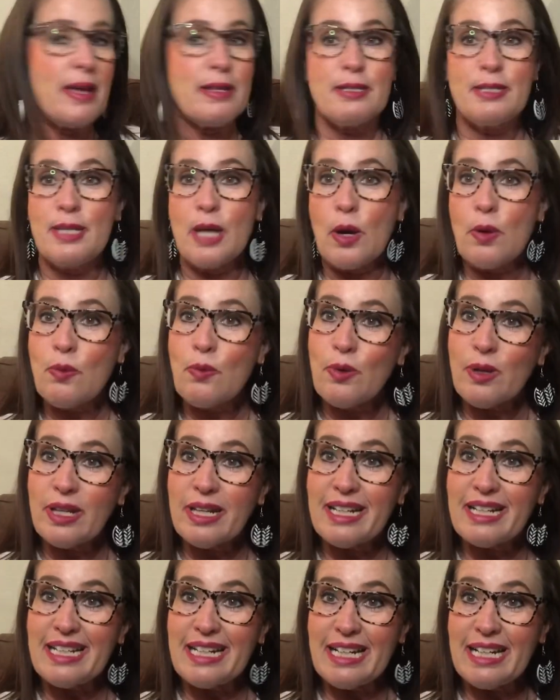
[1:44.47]
Don't really
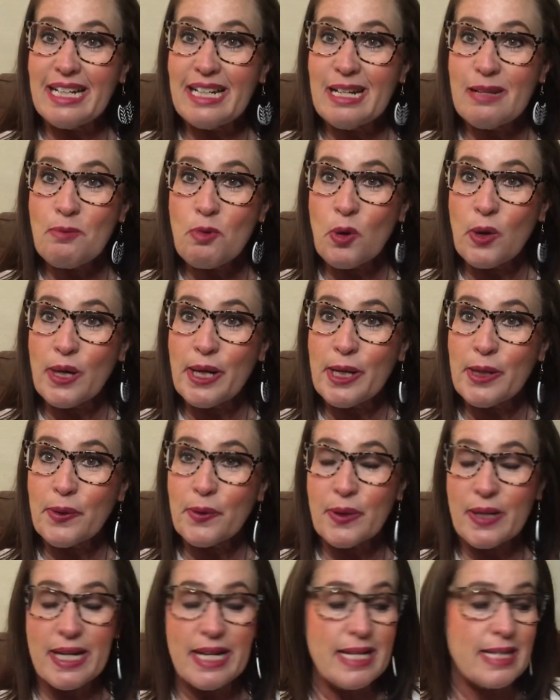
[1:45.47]
need any more
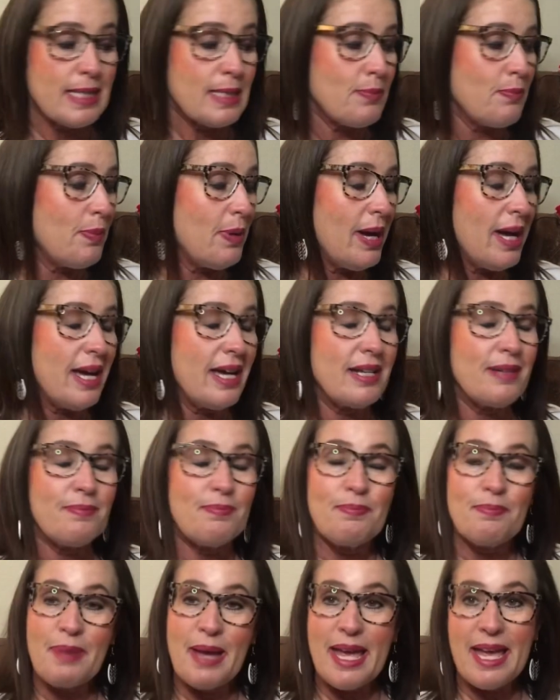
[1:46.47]
earrings, but
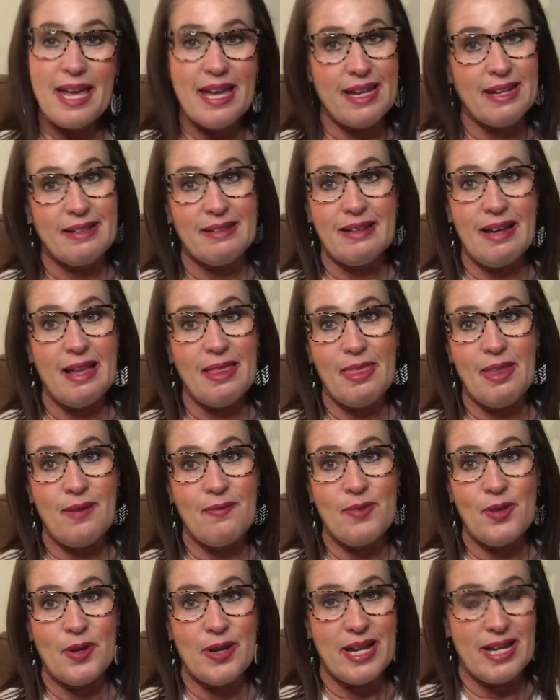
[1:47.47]
man, I love
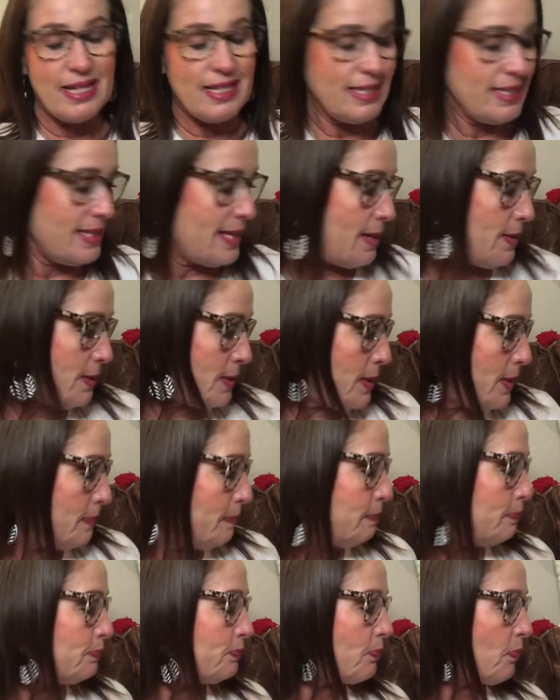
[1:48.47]
their edit sales.
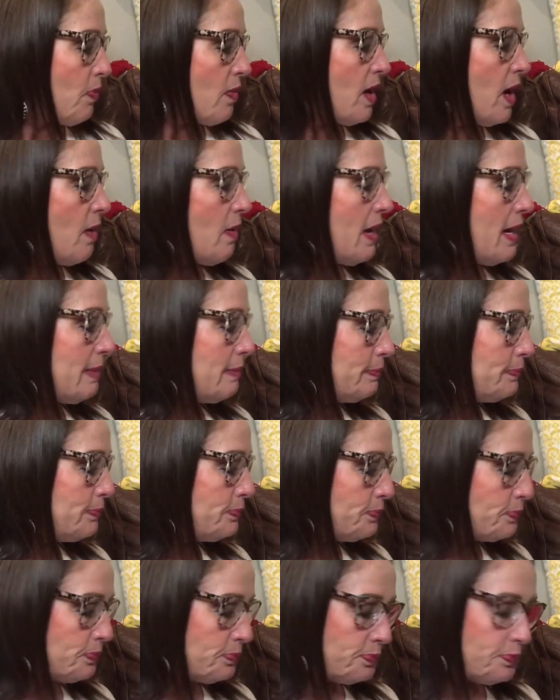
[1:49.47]
All right.
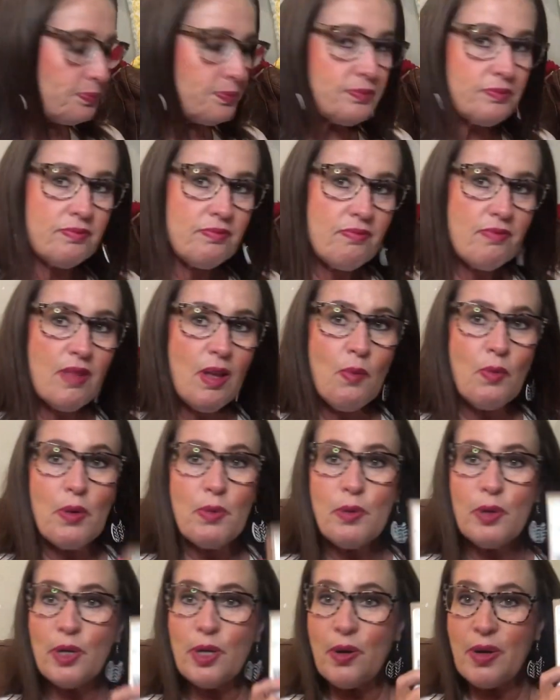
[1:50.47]
We
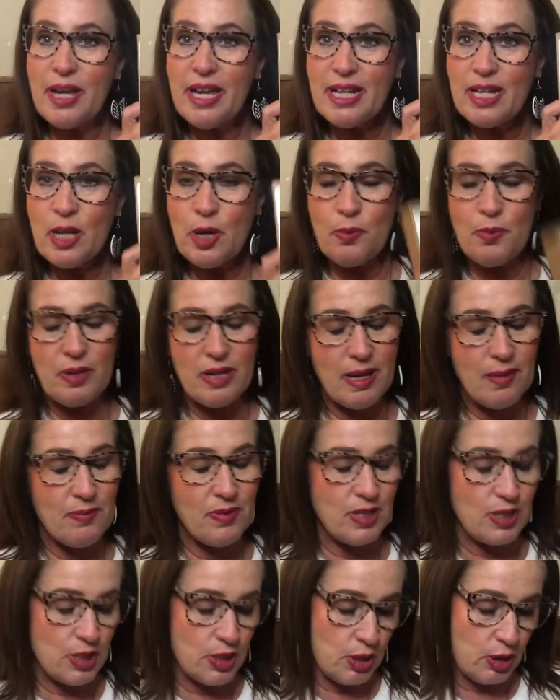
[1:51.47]
will go ahead and open up
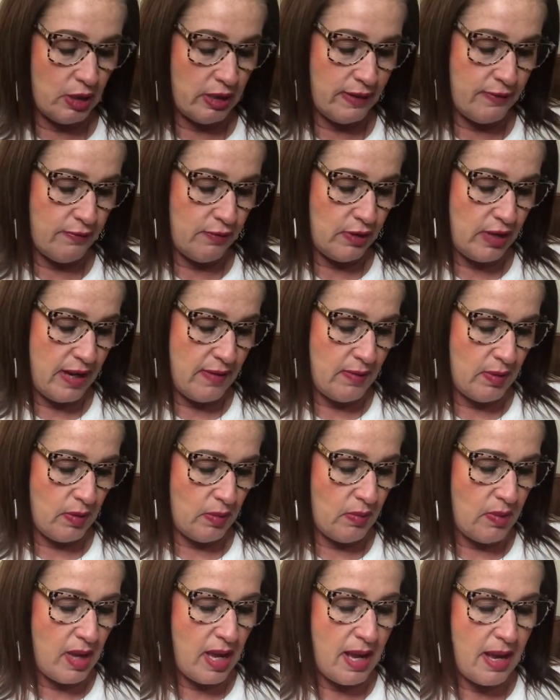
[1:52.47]
this Sterling Forever
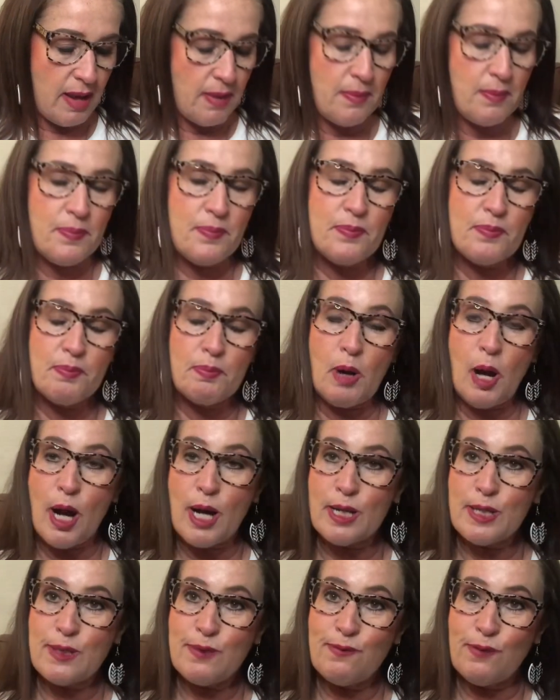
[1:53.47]
um,
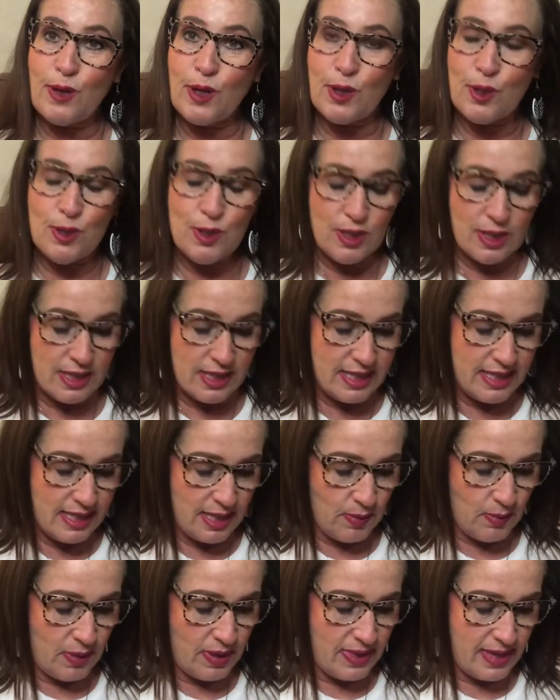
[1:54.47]
box first and see
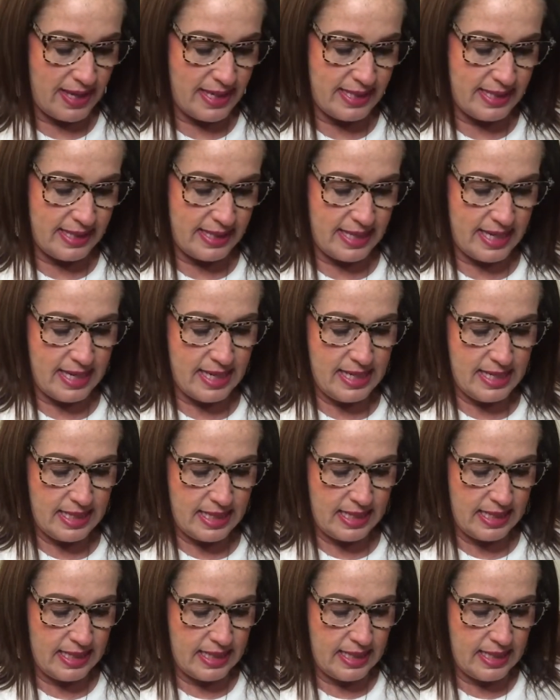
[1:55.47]
what they sent.